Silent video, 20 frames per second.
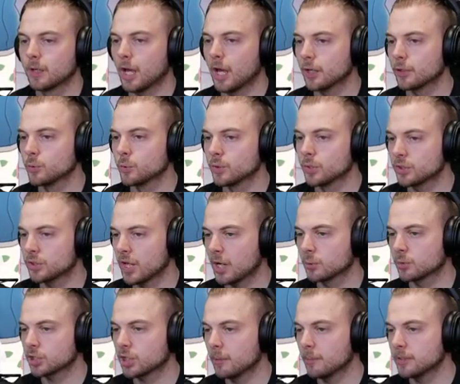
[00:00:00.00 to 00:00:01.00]
I knew this day
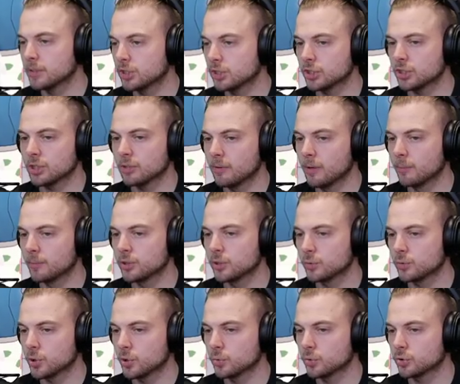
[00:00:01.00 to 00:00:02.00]
was coming since the moment
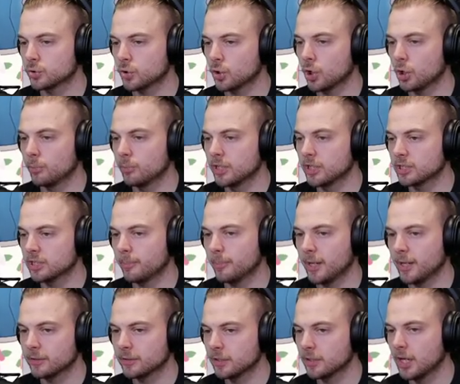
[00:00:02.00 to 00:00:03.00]
you chose Scorbunny as a
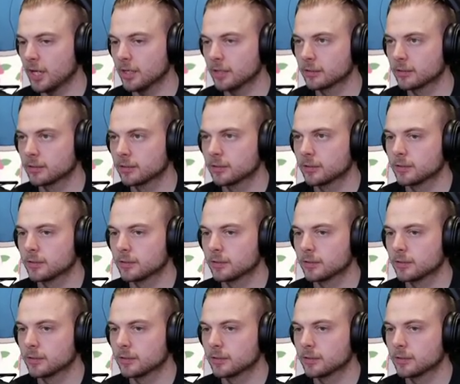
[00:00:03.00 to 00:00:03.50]
partner, darling.